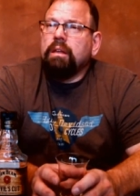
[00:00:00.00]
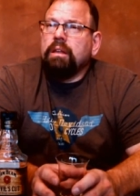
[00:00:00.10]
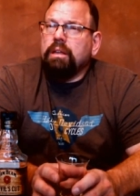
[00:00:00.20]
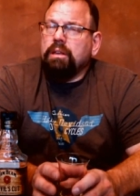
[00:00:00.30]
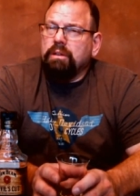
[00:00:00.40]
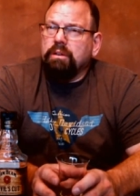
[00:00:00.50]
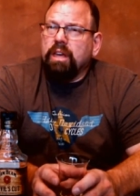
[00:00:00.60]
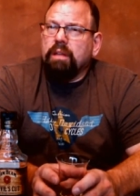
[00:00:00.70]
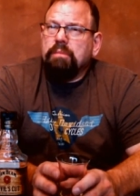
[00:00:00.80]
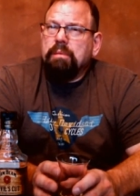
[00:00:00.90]
You do
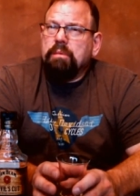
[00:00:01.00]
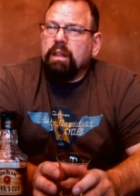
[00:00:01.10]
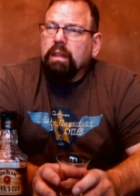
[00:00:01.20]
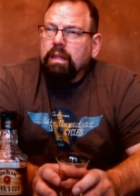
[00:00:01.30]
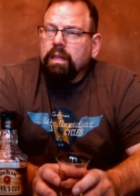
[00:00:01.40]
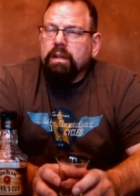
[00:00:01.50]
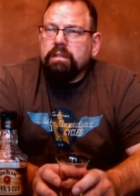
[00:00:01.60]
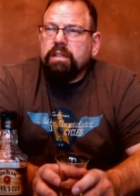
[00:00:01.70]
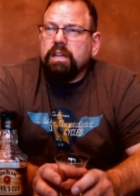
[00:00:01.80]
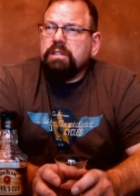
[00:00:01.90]
get maybe a little
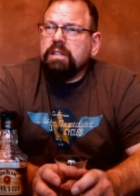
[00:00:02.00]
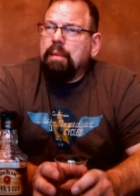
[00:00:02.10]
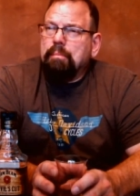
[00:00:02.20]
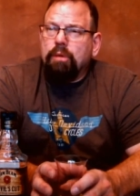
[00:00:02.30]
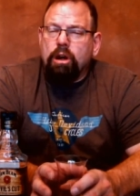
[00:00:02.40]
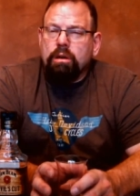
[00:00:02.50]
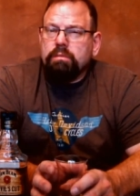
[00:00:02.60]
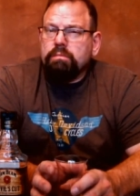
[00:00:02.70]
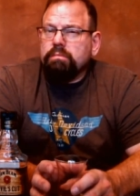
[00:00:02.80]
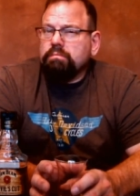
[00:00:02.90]
touch of that burnt
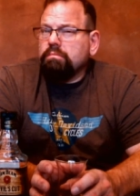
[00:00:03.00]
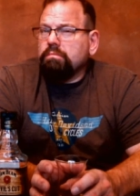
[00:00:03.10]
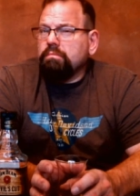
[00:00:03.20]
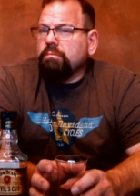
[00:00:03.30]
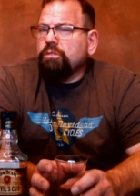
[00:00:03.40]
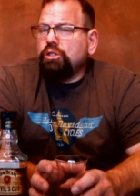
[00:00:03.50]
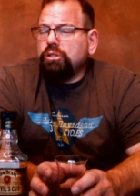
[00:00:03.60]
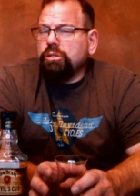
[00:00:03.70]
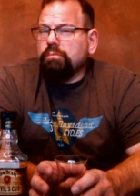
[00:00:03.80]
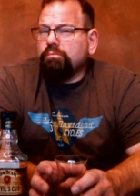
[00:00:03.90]

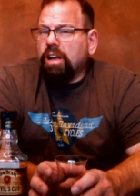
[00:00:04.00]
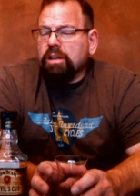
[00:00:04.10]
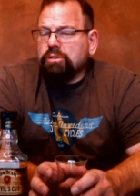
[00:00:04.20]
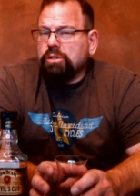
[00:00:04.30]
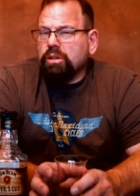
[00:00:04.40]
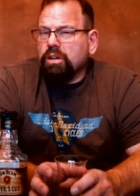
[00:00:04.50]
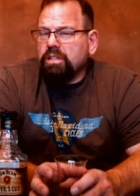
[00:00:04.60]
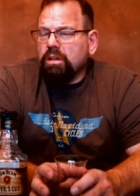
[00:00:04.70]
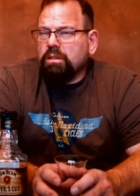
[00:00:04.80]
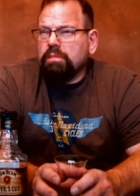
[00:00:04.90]
brown sugar I
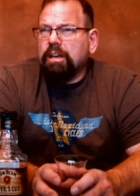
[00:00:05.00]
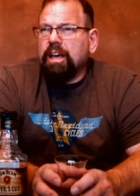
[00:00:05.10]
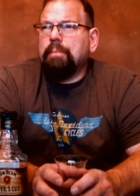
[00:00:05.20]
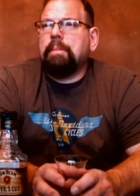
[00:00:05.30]
talked about.